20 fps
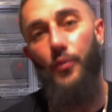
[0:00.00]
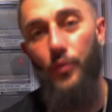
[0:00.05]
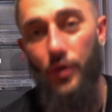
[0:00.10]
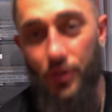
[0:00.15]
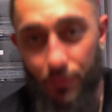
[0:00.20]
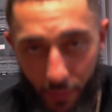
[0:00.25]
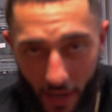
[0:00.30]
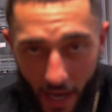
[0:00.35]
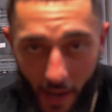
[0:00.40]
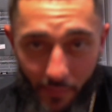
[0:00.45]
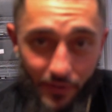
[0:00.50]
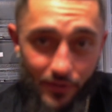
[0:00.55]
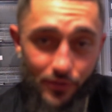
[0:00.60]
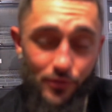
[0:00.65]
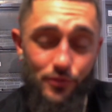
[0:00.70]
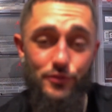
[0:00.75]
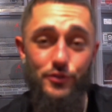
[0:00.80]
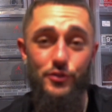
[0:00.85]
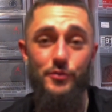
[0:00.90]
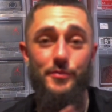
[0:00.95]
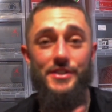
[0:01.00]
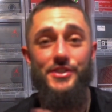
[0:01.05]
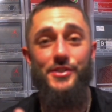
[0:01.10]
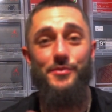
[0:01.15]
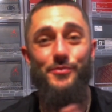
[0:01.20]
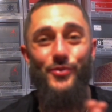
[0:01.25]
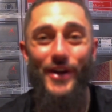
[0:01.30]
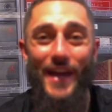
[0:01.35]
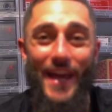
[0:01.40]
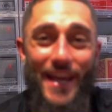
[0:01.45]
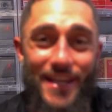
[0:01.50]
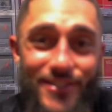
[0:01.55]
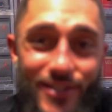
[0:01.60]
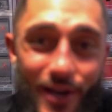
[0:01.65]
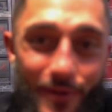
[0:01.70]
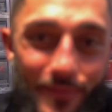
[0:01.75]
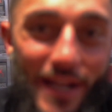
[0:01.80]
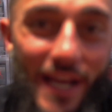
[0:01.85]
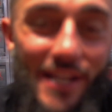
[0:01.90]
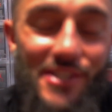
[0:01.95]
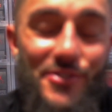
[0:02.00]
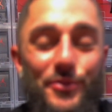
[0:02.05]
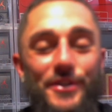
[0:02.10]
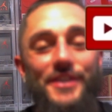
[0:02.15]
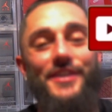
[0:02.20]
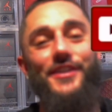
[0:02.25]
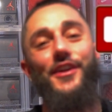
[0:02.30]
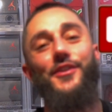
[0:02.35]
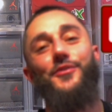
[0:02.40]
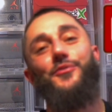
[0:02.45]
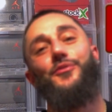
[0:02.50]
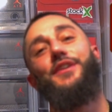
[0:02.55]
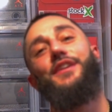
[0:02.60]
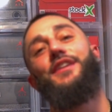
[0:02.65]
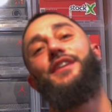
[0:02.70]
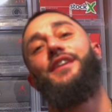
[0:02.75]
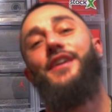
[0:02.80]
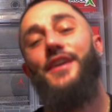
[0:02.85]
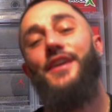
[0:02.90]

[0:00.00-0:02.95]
What's poppin', YouTube? It's your boy Ace coming at you with another one.